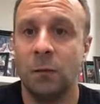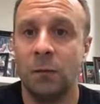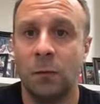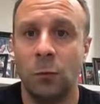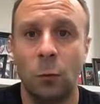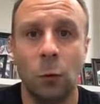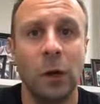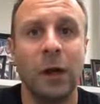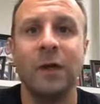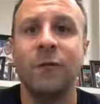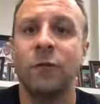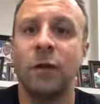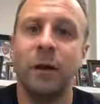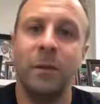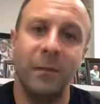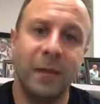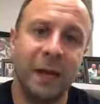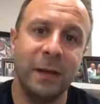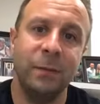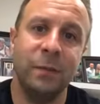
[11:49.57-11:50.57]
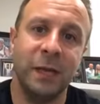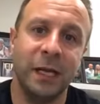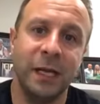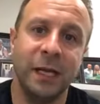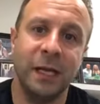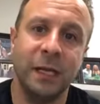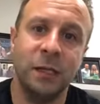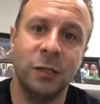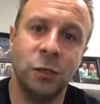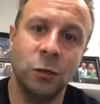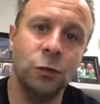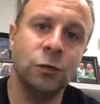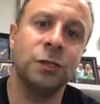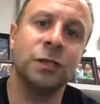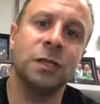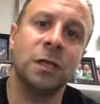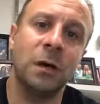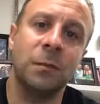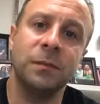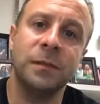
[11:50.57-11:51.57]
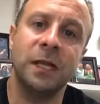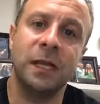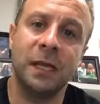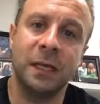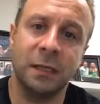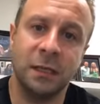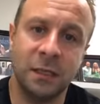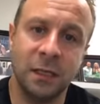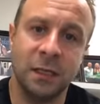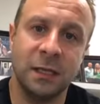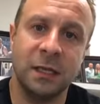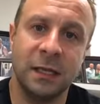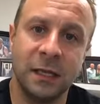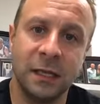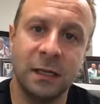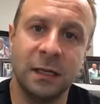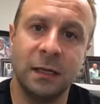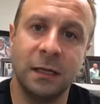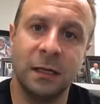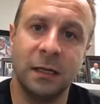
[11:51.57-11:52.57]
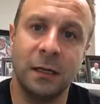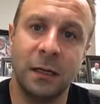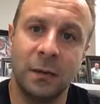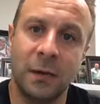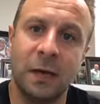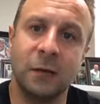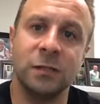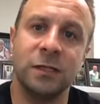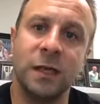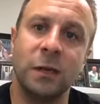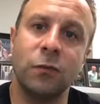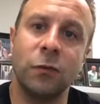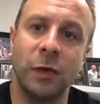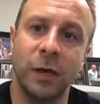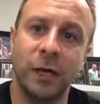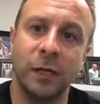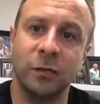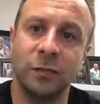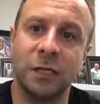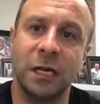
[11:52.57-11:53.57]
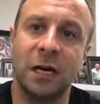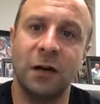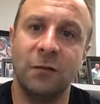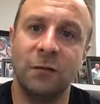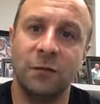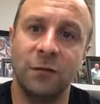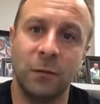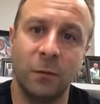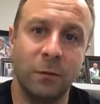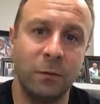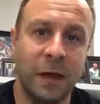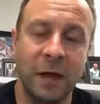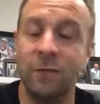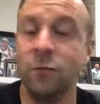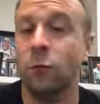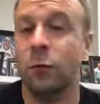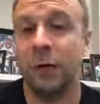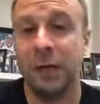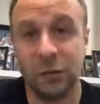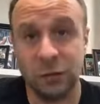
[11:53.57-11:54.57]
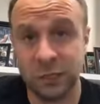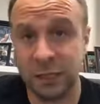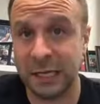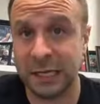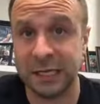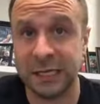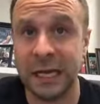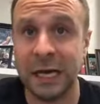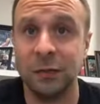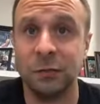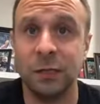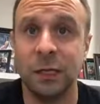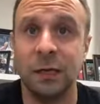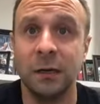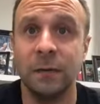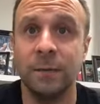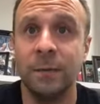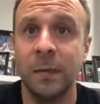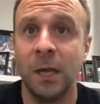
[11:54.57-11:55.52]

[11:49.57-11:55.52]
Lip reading: whatever it may be, do something to think about separating yourself from everyone else that's out there.